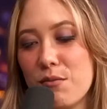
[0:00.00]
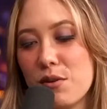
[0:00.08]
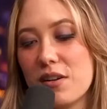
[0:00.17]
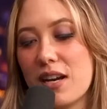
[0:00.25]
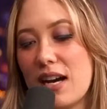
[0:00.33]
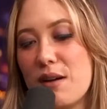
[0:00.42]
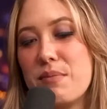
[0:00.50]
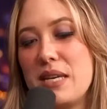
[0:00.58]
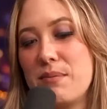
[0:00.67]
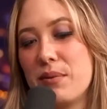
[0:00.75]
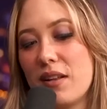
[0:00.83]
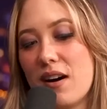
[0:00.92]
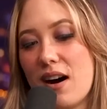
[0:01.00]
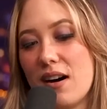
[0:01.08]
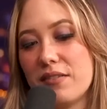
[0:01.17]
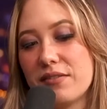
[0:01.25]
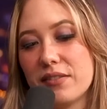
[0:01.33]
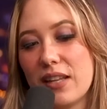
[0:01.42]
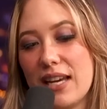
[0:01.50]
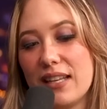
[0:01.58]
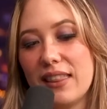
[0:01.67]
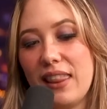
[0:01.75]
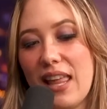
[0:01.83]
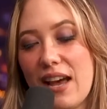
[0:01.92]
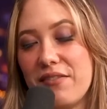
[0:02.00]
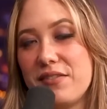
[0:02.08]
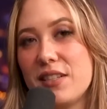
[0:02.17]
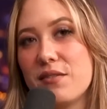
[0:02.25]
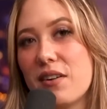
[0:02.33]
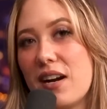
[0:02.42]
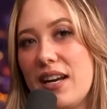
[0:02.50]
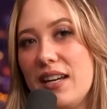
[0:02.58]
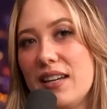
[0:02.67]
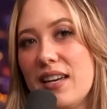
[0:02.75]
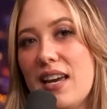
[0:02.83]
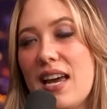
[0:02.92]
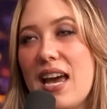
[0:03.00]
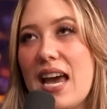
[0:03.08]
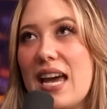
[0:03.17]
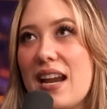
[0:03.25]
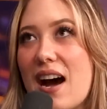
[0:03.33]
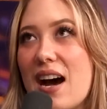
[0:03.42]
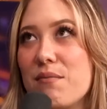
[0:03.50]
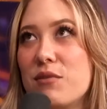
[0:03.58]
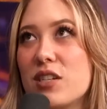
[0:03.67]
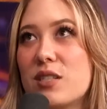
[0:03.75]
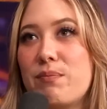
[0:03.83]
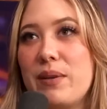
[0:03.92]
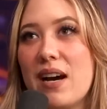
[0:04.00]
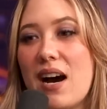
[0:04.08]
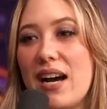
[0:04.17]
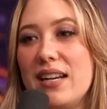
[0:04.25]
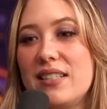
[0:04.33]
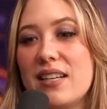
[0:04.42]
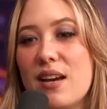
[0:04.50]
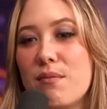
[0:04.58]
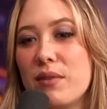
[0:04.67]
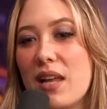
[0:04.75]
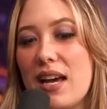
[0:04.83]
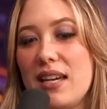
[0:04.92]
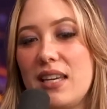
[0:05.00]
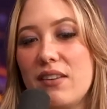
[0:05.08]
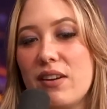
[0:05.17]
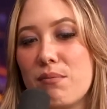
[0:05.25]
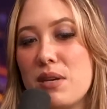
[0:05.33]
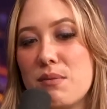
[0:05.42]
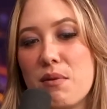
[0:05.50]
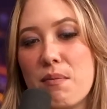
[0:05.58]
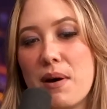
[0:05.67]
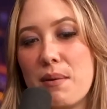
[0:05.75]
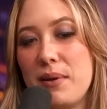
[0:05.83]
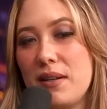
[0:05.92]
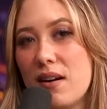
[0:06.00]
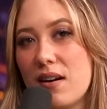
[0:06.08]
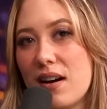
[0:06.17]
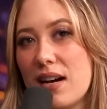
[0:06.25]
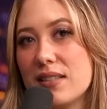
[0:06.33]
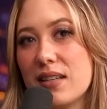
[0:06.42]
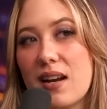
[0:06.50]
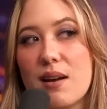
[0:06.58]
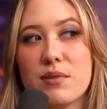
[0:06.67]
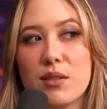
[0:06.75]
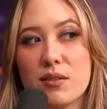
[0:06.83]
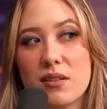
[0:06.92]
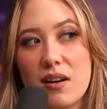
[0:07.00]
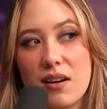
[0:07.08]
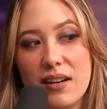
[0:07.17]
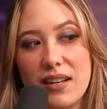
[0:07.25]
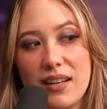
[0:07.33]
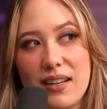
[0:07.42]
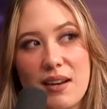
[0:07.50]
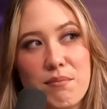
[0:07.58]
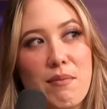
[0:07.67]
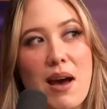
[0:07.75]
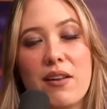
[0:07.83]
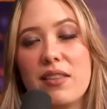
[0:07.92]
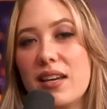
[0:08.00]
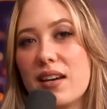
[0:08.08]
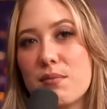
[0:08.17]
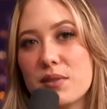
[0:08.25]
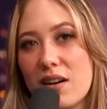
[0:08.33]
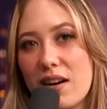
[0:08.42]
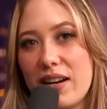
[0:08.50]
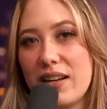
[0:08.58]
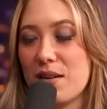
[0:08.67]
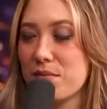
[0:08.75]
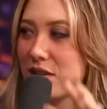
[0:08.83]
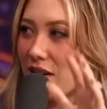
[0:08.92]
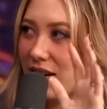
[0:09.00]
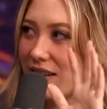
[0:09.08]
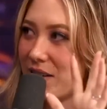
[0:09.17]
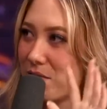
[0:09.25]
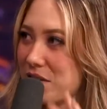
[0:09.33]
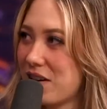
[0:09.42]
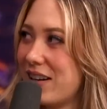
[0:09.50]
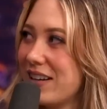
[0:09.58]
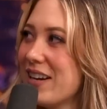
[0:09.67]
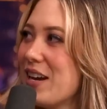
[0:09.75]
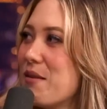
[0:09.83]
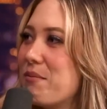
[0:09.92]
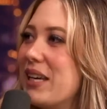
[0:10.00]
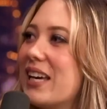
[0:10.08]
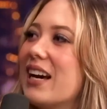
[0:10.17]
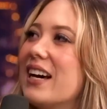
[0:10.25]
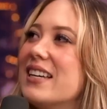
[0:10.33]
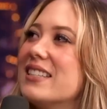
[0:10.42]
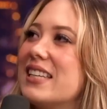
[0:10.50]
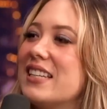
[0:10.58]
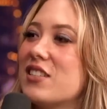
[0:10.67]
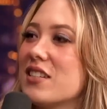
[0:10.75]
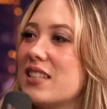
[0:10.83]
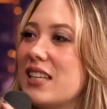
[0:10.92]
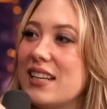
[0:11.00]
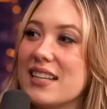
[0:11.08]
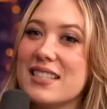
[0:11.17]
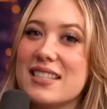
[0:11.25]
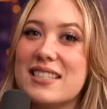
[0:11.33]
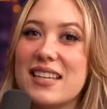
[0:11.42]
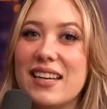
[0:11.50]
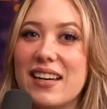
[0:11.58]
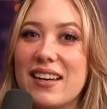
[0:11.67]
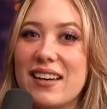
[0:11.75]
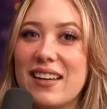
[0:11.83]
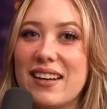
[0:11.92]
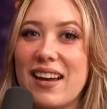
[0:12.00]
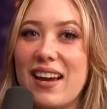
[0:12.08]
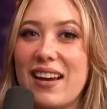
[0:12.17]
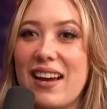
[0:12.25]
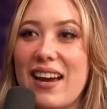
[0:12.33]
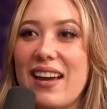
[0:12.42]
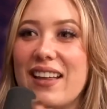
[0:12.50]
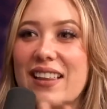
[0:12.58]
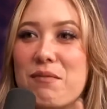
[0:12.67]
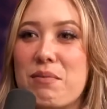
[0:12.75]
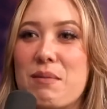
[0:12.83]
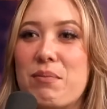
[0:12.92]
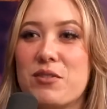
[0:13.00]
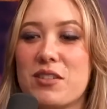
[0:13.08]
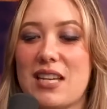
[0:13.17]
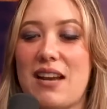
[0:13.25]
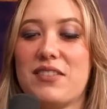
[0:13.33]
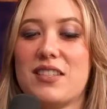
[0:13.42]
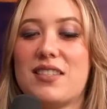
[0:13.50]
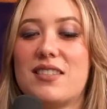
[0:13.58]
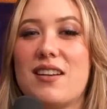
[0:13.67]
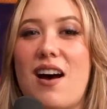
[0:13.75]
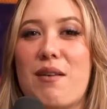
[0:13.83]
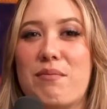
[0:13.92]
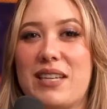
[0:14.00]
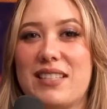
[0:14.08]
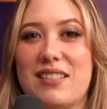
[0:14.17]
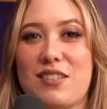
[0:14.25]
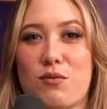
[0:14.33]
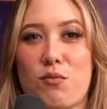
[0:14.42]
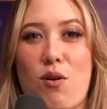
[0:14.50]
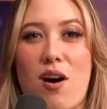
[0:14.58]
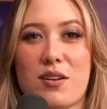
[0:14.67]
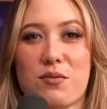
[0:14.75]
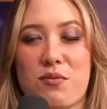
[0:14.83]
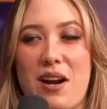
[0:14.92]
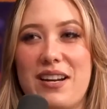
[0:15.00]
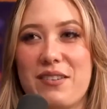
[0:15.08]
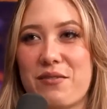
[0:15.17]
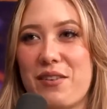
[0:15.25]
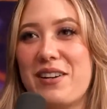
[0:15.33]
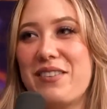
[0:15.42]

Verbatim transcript: He will cut people off like left and right. And I'm just behind him, like giving people puppy dog eyes. Like, I'm so sorry. I'm mouthing. I'm sorry. I'm sorry. I'm sorry. Because he just he doesn't see it. And I, I like people just have to stop because he just walks right in